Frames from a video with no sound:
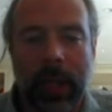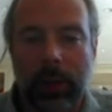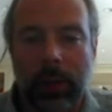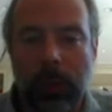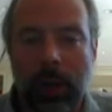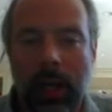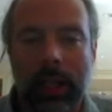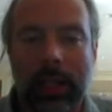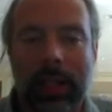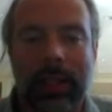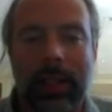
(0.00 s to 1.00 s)

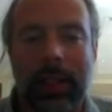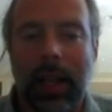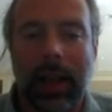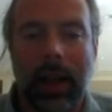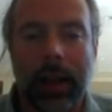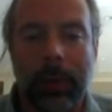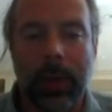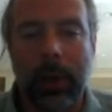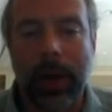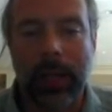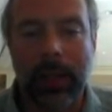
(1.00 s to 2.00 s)
H1 is
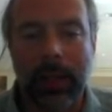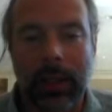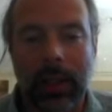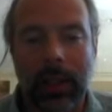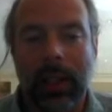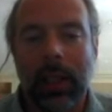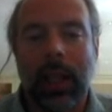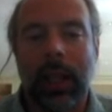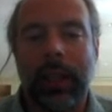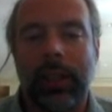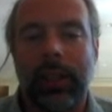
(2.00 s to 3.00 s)
unrequested,
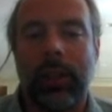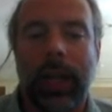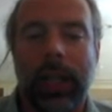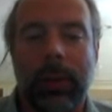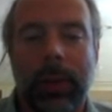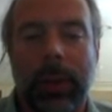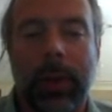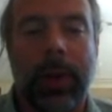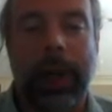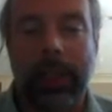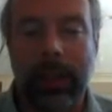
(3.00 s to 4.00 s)
H2 has been
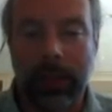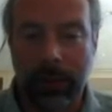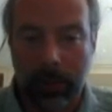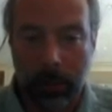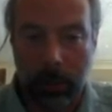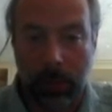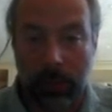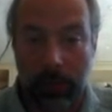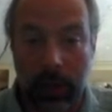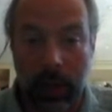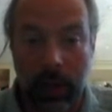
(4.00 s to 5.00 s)
requested
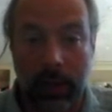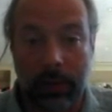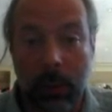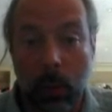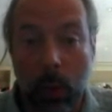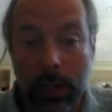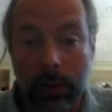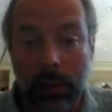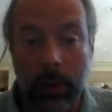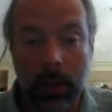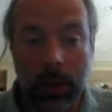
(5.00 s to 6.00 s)
from one
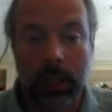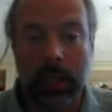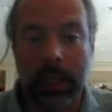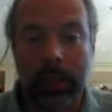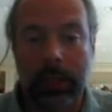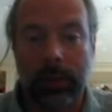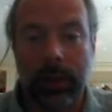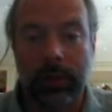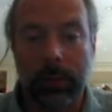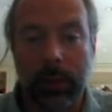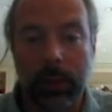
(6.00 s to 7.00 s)
source, and
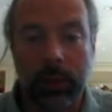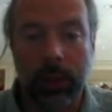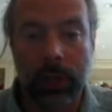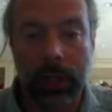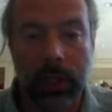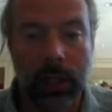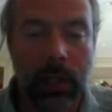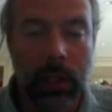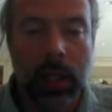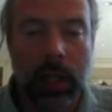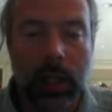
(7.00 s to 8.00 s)
H3 from two sources.
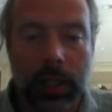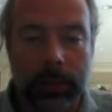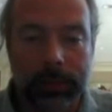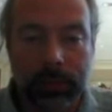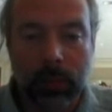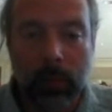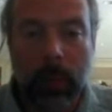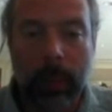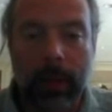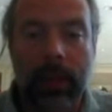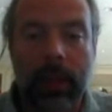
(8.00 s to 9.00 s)

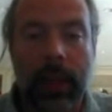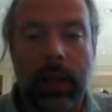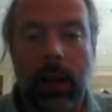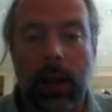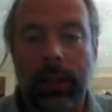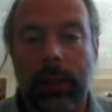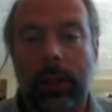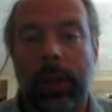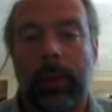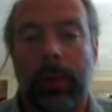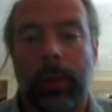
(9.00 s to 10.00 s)
And then also
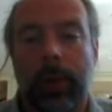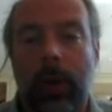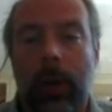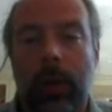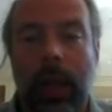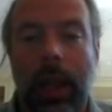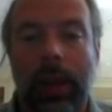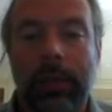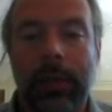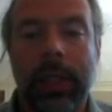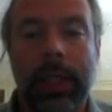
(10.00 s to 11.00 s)
we record
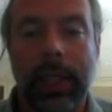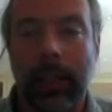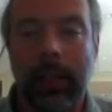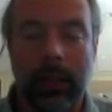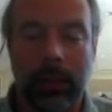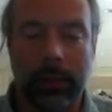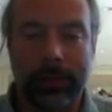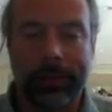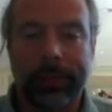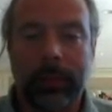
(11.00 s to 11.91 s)
every single